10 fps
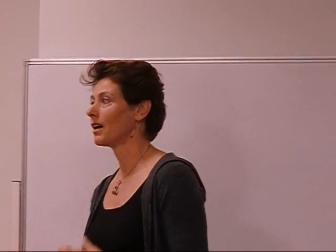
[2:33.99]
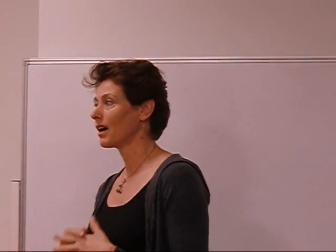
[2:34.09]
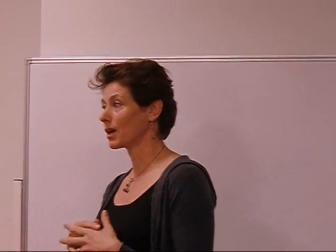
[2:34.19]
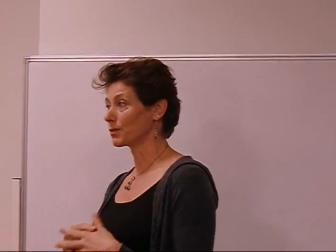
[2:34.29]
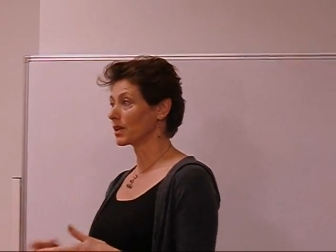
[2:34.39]

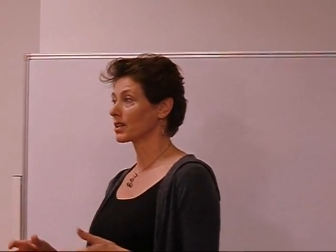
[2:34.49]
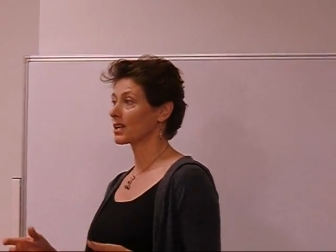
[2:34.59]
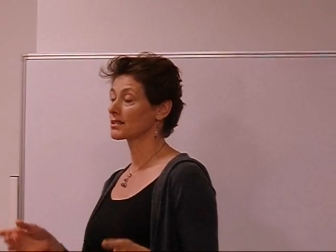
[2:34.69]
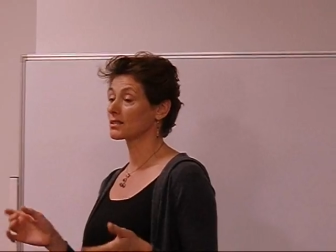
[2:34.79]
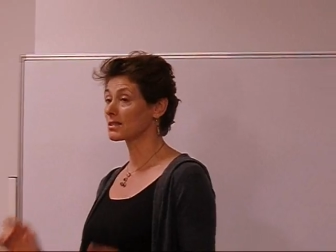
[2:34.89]
I
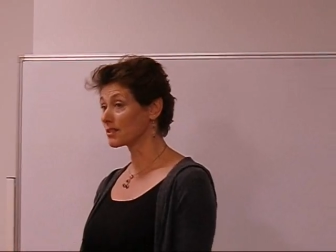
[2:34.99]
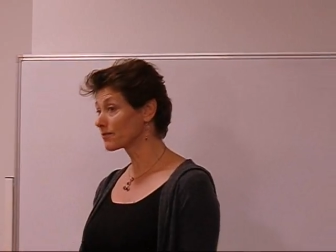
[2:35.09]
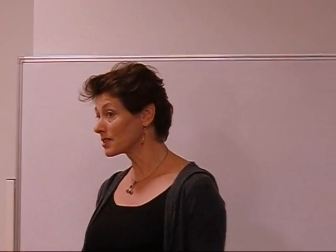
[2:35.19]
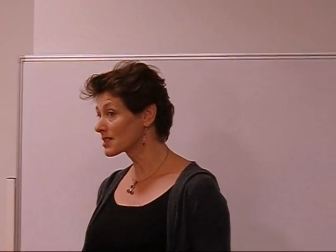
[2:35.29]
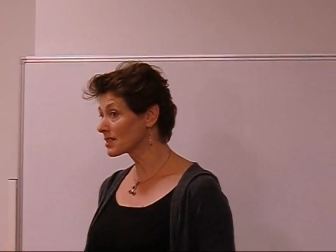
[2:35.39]
realize the
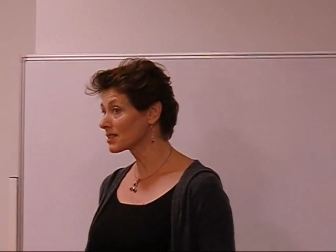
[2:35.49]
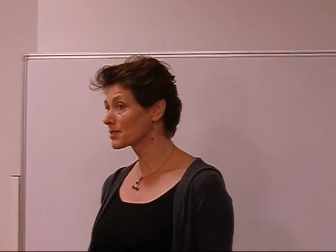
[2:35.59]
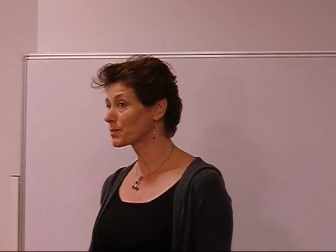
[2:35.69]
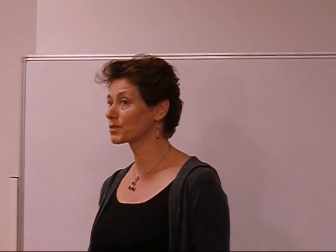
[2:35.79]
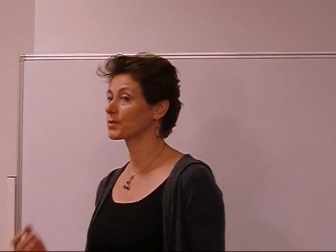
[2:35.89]
differences
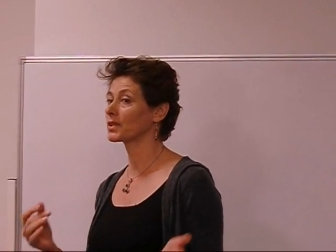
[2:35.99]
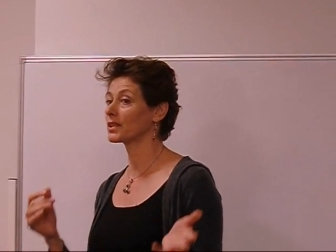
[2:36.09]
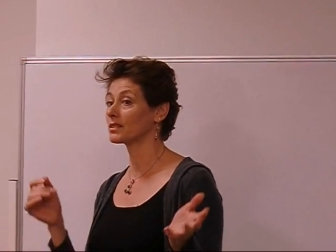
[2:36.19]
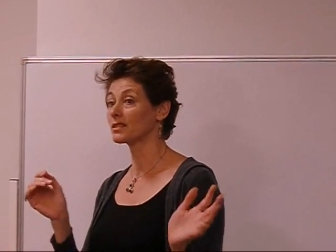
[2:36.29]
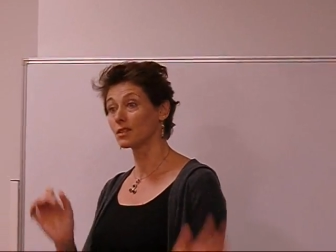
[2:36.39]

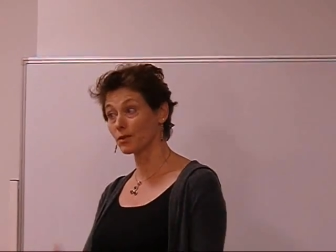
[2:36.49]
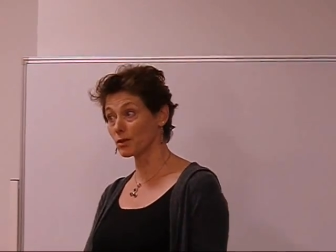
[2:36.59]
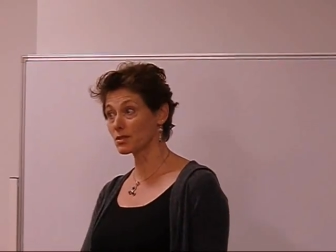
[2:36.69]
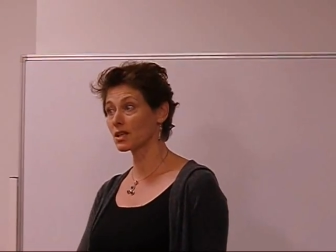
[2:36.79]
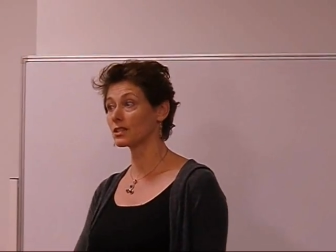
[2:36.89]
between, you know,
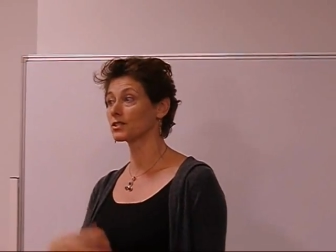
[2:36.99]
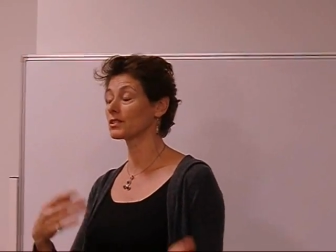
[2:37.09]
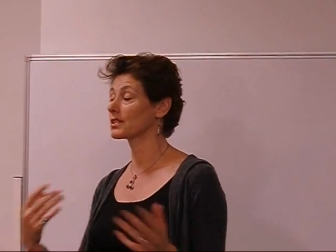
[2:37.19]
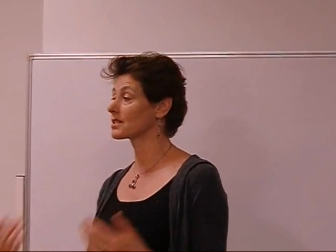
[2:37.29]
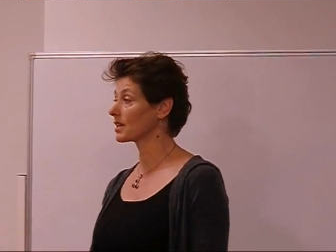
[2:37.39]
those
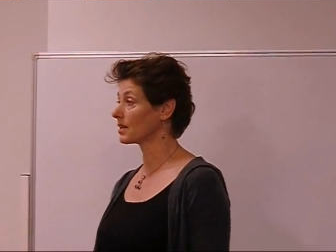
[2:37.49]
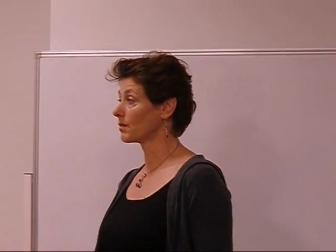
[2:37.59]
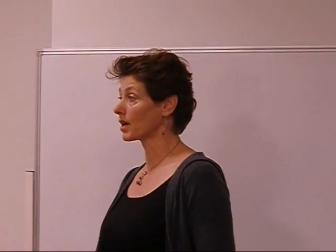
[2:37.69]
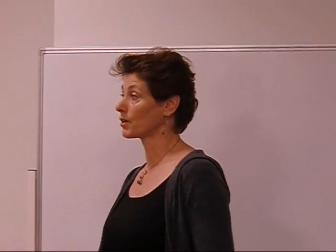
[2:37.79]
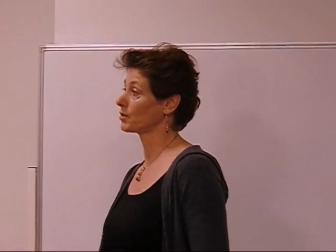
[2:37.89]
countries and
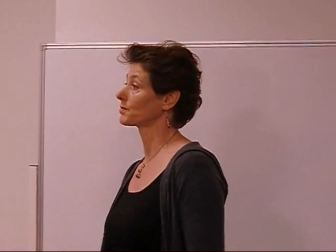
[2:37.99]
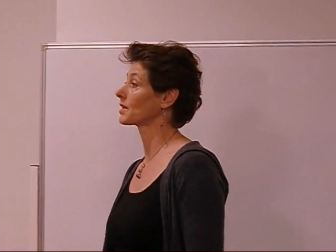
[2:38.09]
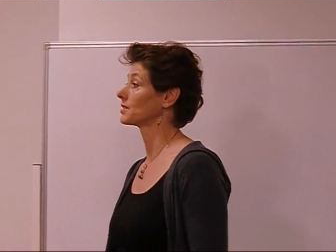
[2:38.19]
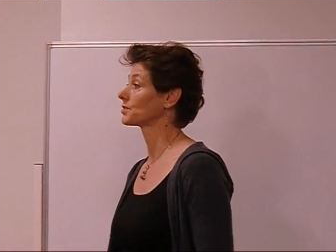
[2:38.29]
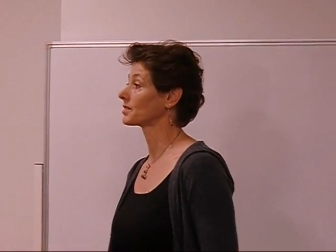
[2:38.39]
my home
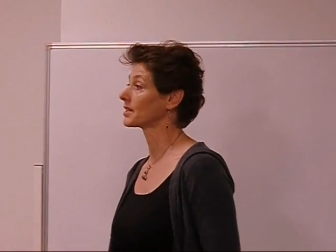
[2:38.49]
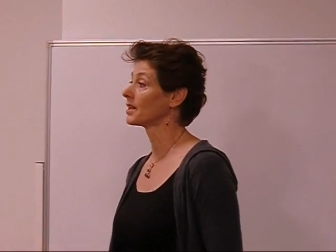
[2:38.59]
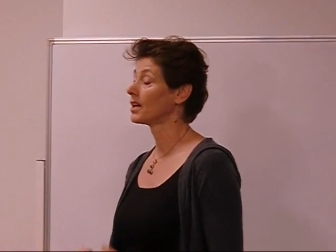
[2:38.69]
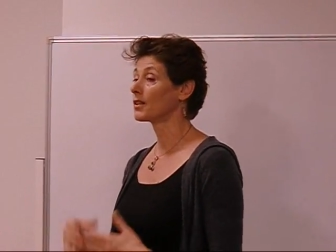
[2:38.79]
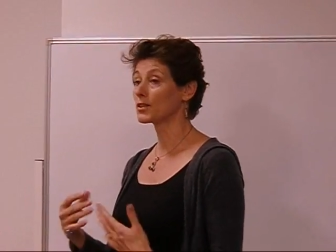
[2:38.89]
country,
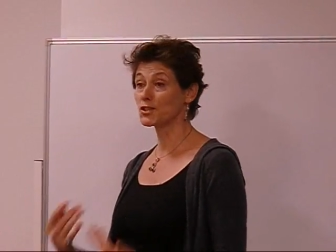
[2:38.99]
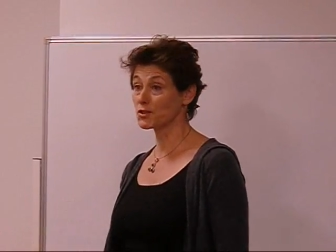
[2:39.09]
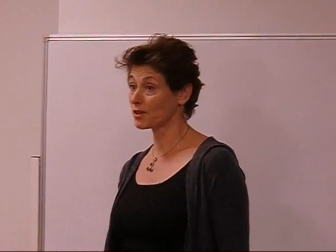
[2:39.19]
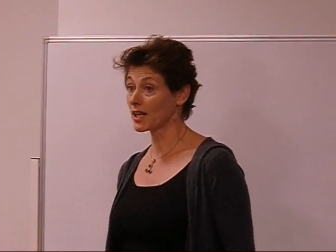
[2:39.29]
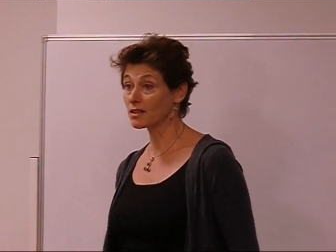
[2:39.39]
the
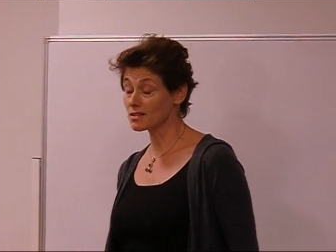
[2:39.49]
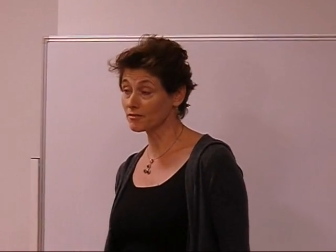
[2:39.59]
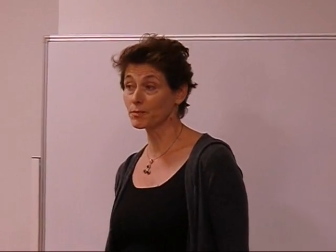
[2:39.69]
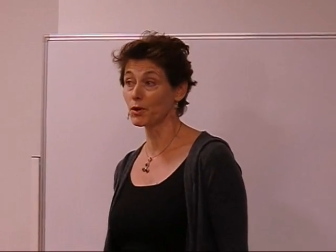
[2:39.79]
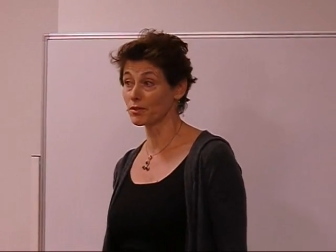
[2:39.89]
strengths
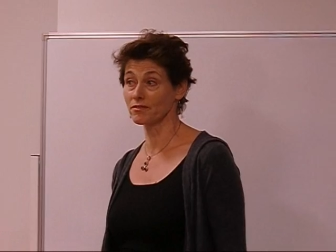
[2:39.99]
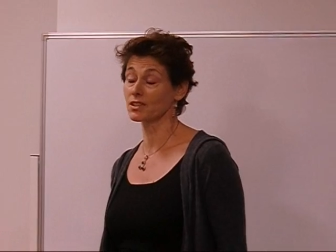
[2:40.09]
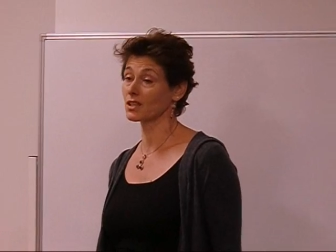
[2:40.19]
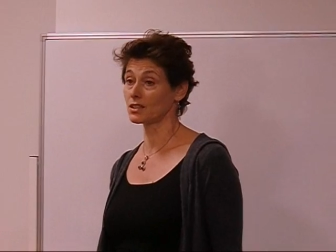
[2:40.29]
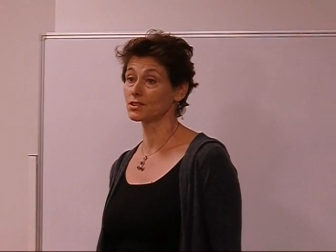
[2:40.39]
of both of the
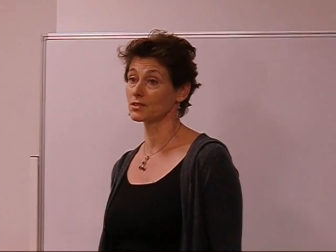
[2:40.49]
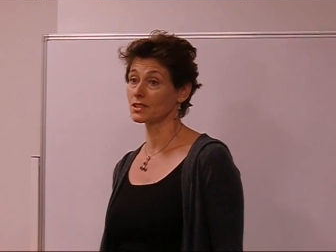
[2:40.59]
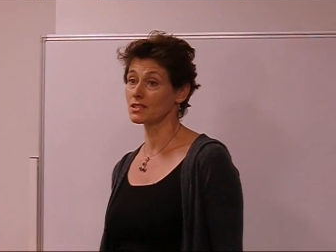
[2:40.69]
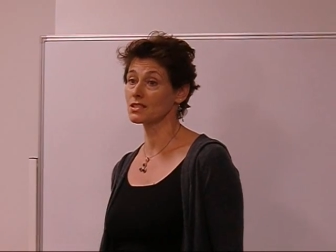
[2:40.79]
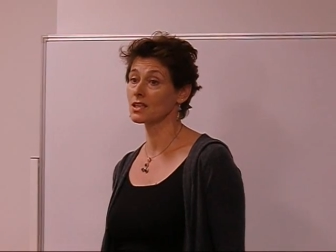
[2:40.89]

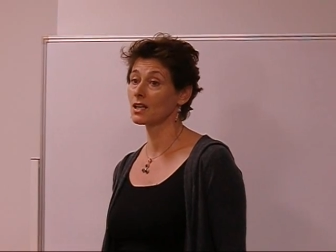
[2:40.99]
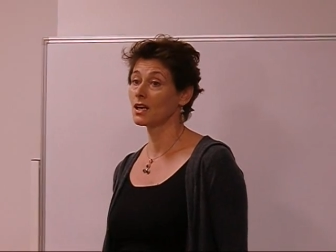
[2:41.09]
countries,